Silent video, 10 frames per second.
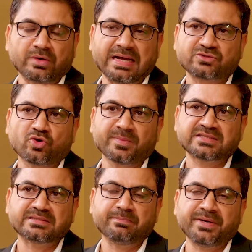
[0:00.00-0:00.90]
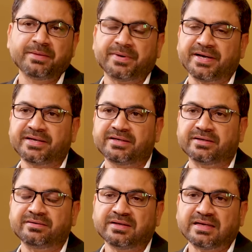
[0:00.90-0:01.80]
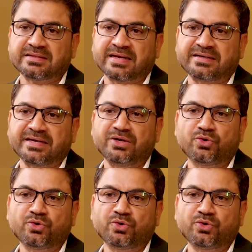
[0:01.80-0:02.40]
so NASSCOM has simply predicted that in